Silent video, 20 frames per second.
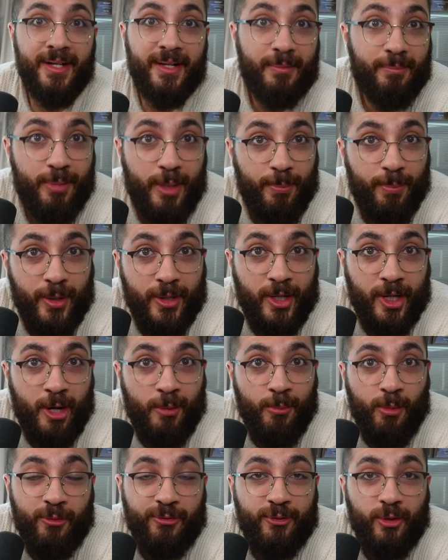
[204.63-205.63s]
people are gonna
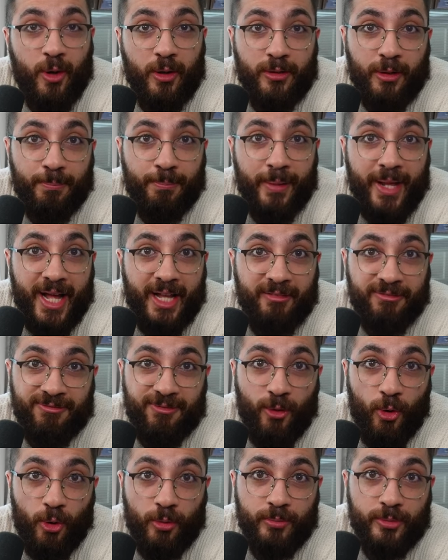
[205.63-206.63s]
move to other
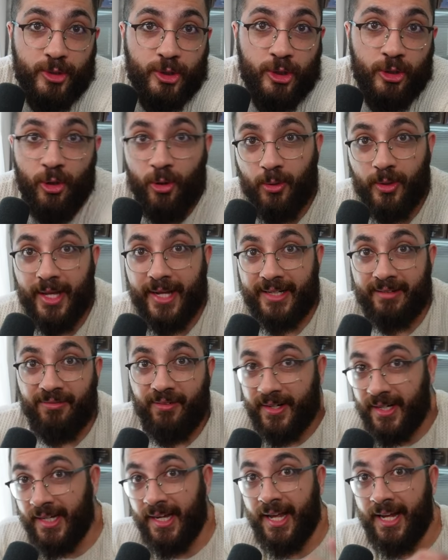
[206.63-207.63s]
platforms, you know, like
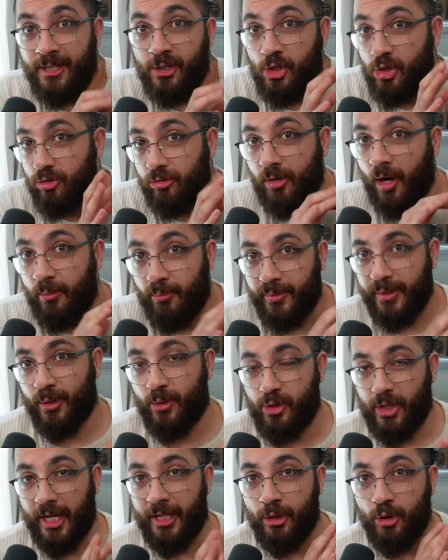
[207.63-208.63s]
fucking Instagram
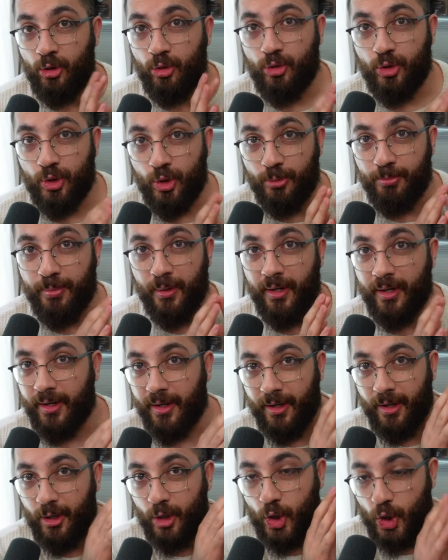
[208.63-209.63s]
Reels and YouTube
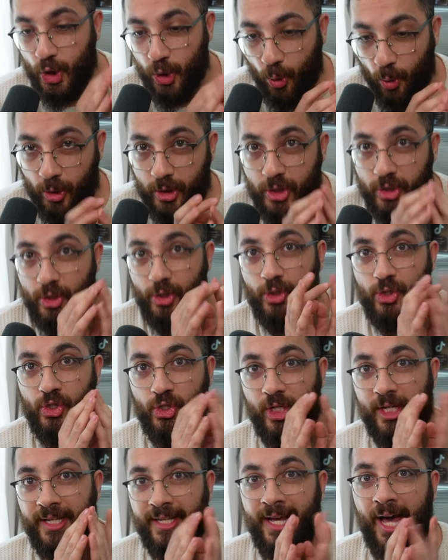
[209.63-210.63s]
uh, Shorts. They're
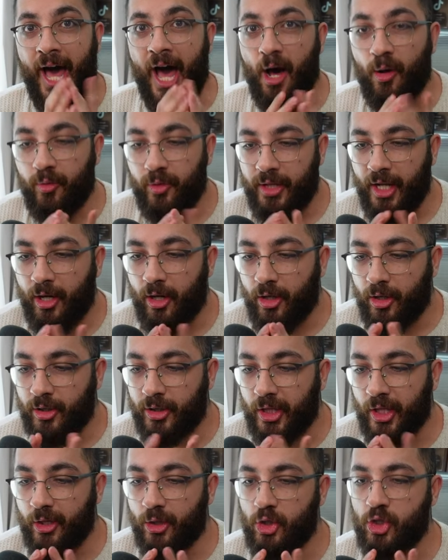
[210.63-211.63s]
sitting out there.
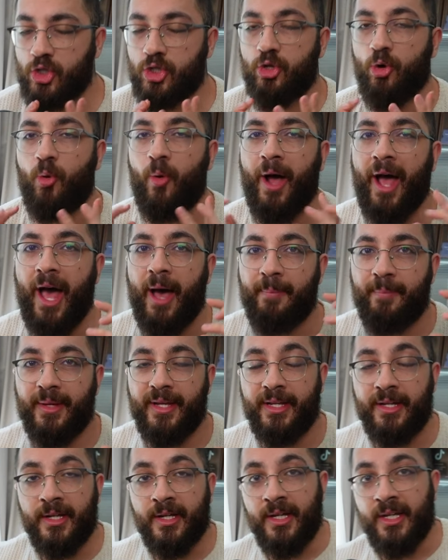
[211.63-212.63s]
They're so
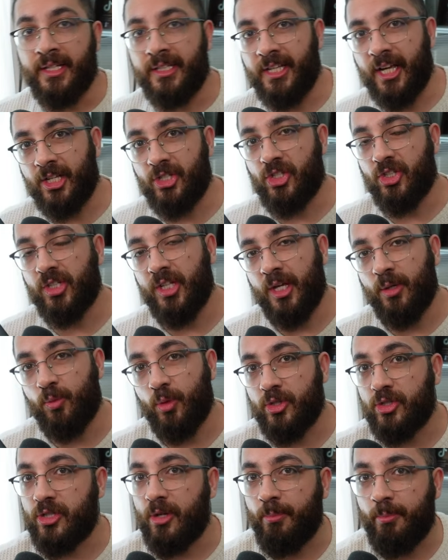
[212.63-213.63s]
happy. Yesterday
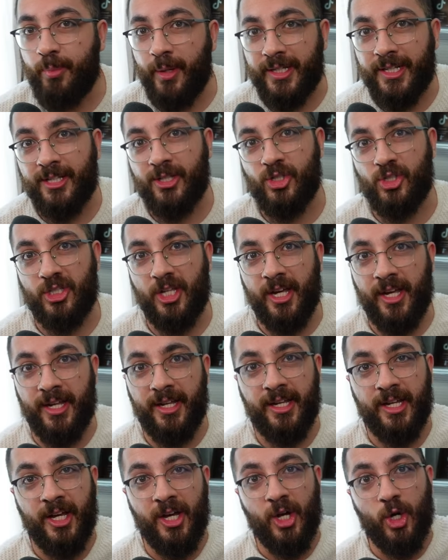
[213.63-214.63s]
was the biggest
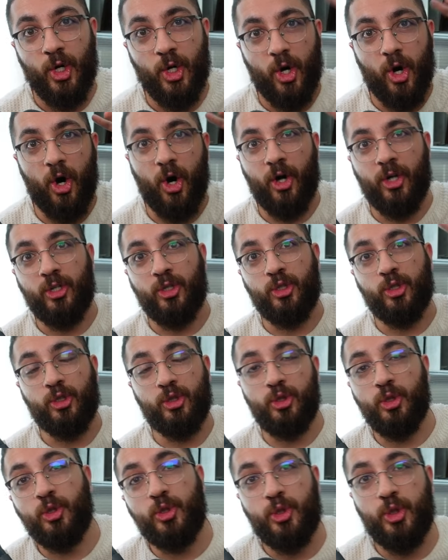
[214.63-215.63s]
day on
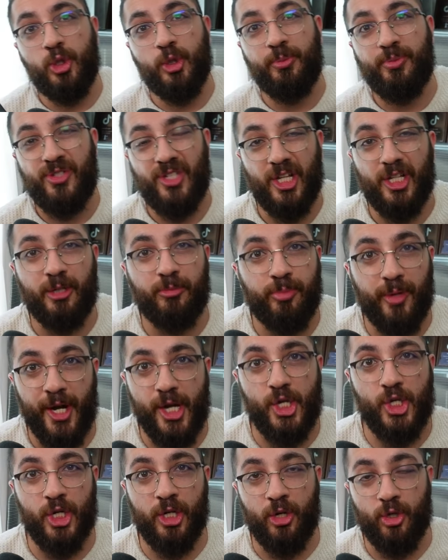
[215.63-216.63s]
YouTube
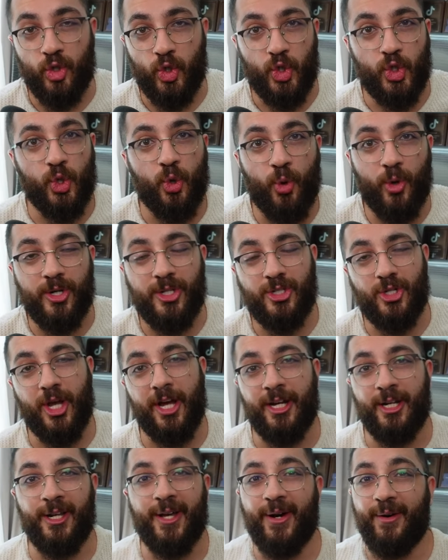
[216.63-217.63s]
celebration, on Shorts
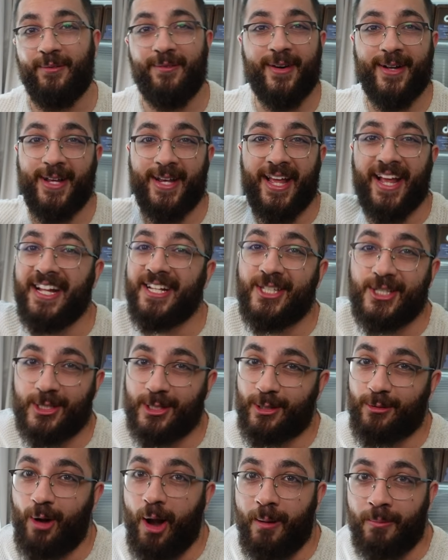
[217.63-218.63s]
and uh, fucking
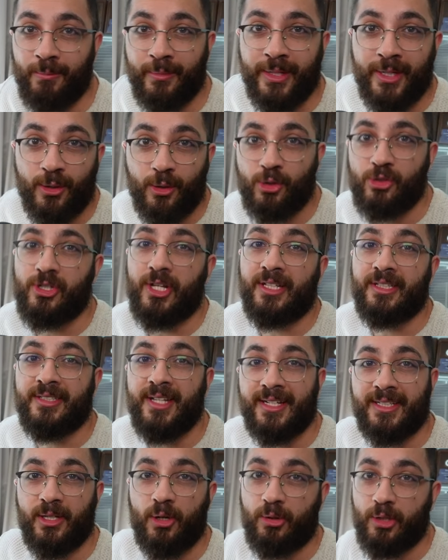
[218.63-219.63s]
Instagram Reels that
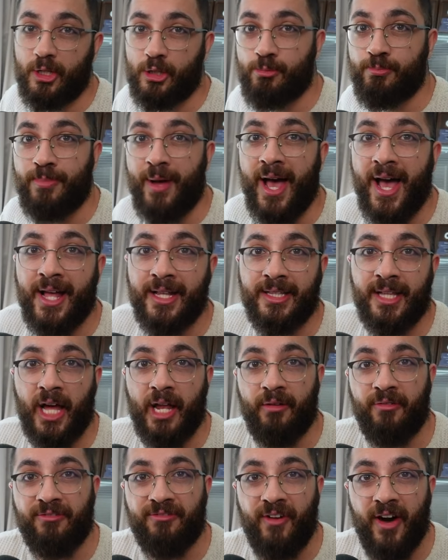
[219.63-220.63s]
TikTok is banned.
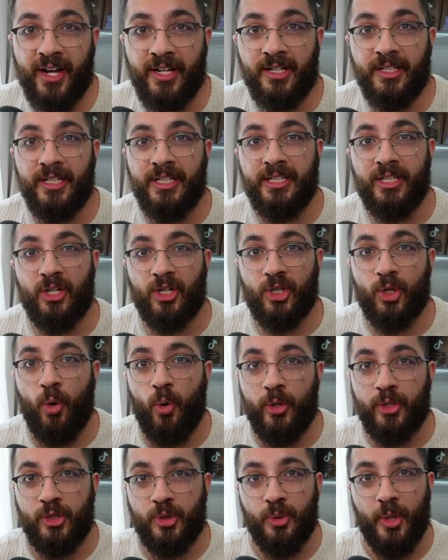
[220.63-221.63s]
And finally, they're
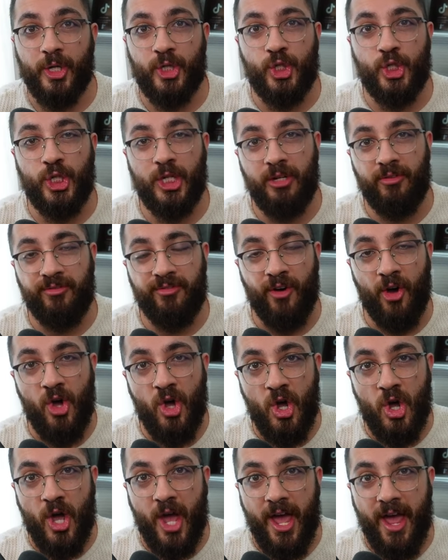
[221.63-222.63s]
going to achieve
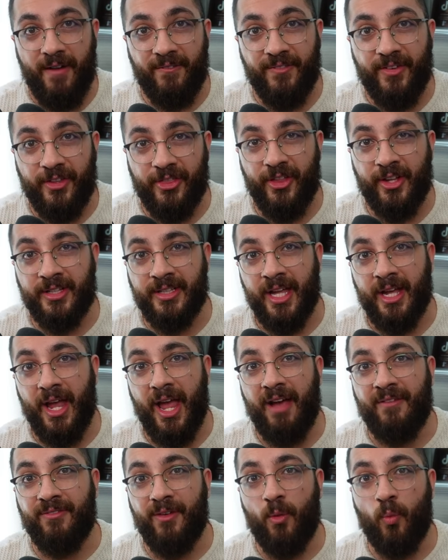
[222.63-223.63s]
everything they
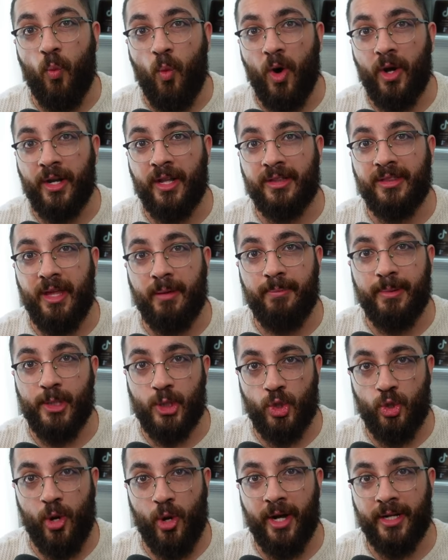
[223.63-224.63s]
ever wanted, they've been
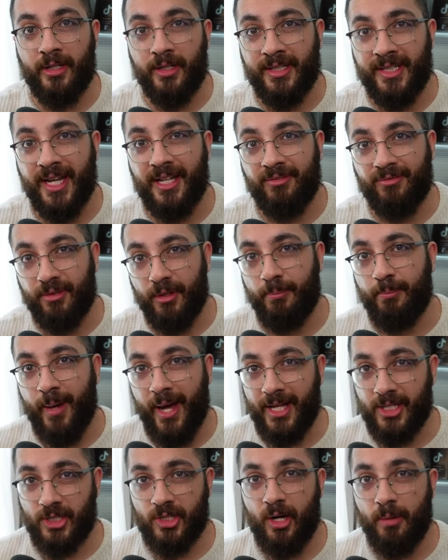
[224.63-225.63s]
trying to get for the
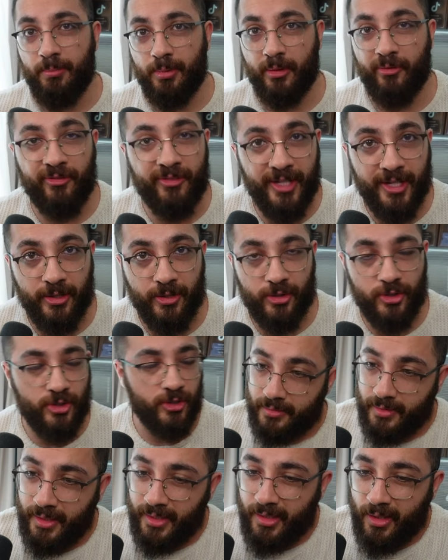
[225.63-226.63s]
past couple of years.
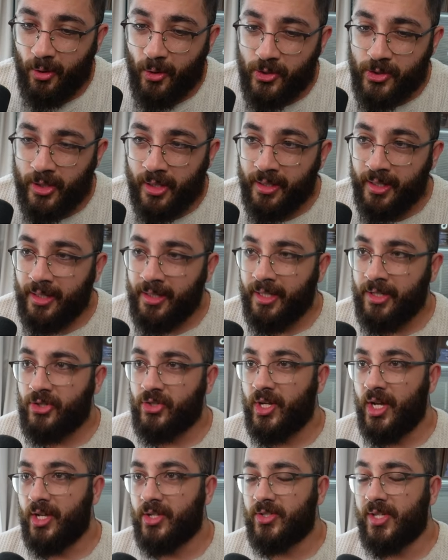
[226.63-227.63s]
He goes on and he
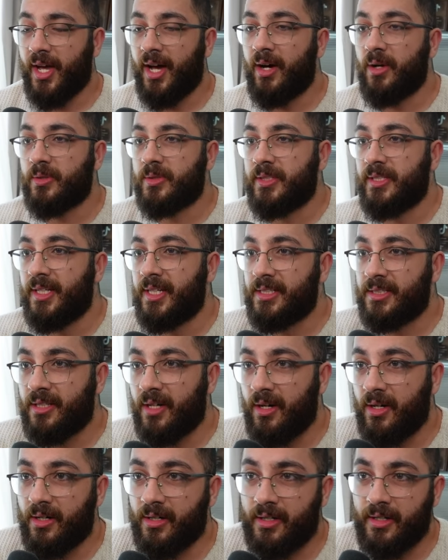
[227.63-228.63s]
says how
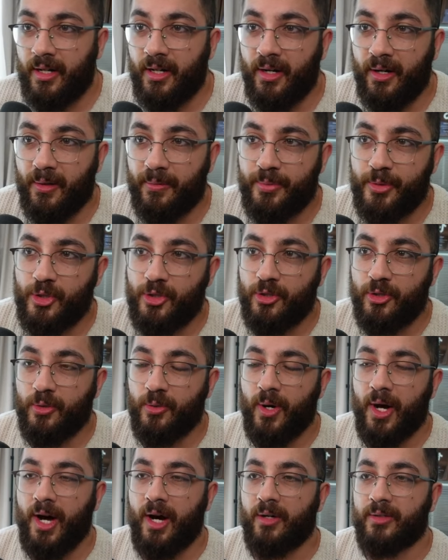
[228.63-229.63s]
TikTok helps you,
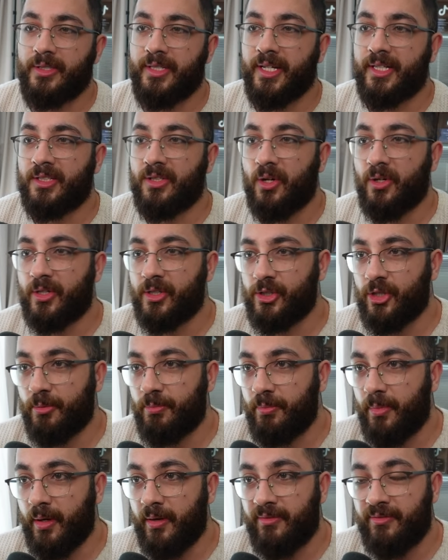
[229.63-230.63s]
how TikTok is a
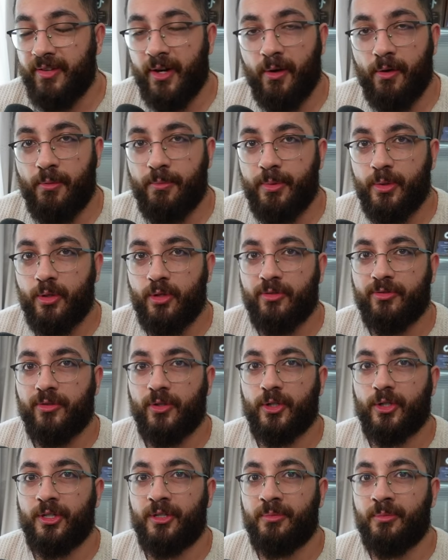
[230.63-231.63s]
very beautiful
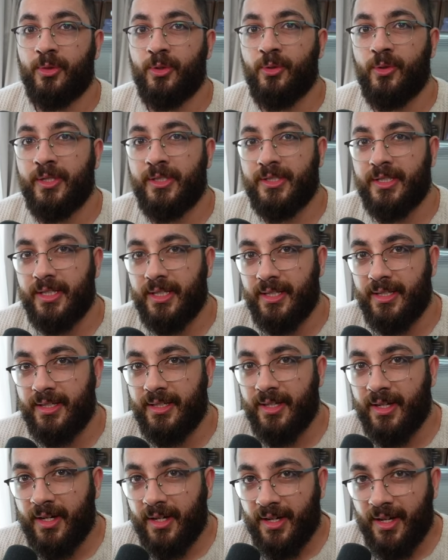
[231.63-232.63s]
community.
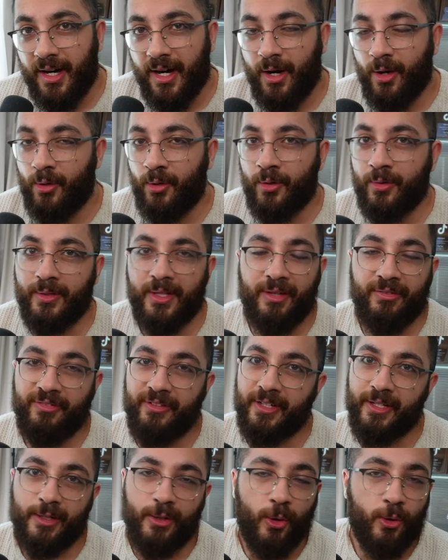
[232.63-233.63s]
I don't know if
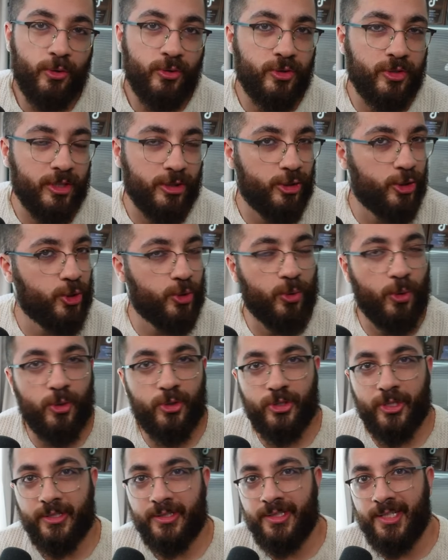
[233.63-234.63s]
he goes and
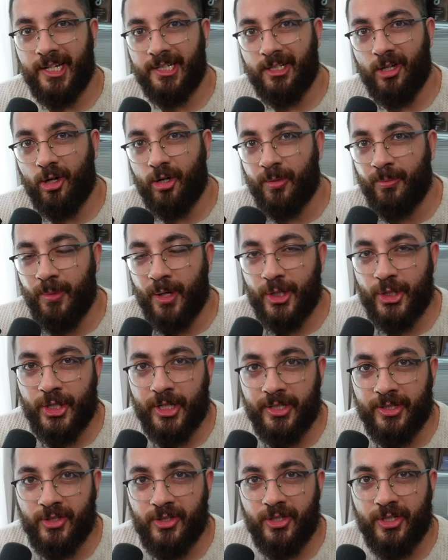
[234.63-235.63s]
scrolls on TikTok much
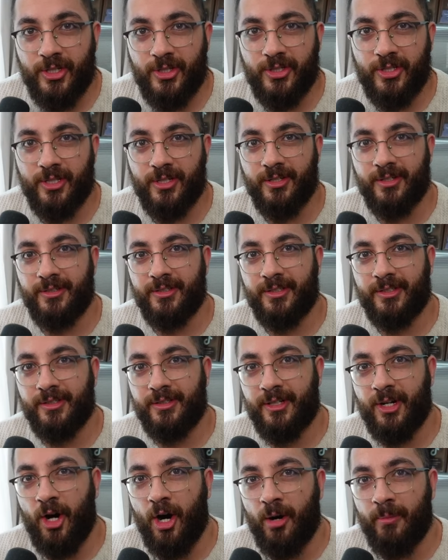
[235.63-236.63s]
and sees the
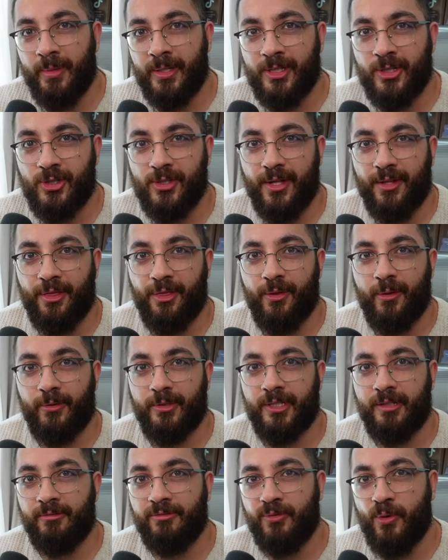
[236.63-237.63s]
comments that
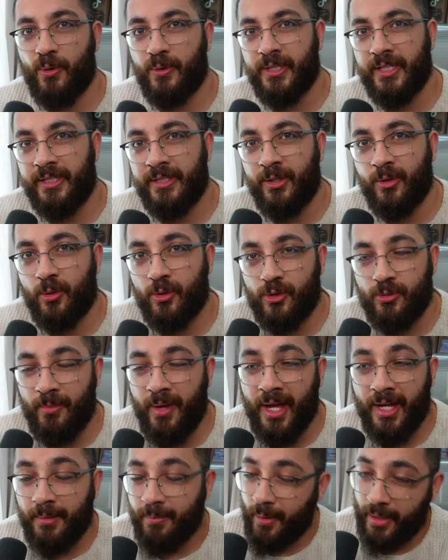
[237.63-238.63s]
thirteen, fourteen year olds
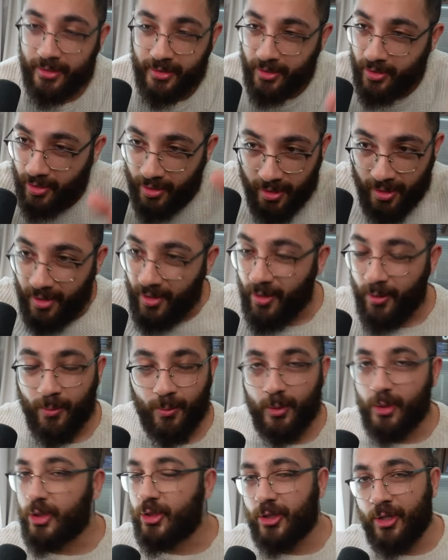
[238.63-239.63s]
make, but
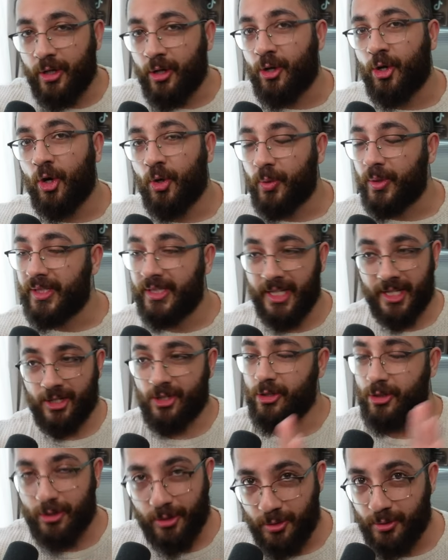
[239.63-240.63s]
we're just gonna go with
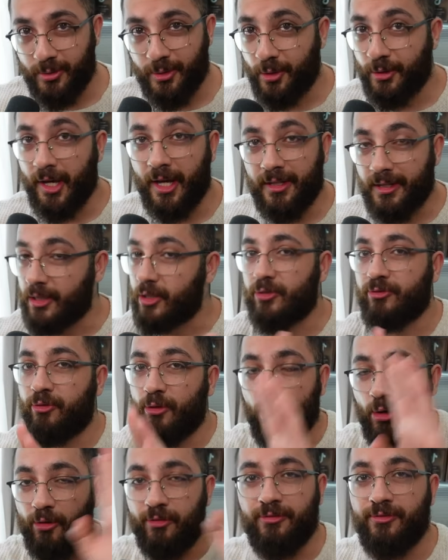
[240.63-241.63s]
this, okay? It's
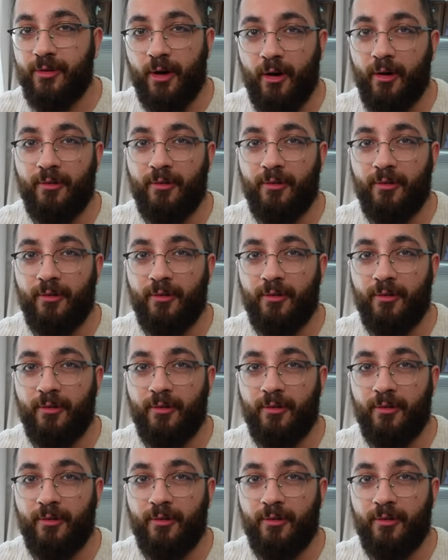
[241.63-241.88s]
full of uh,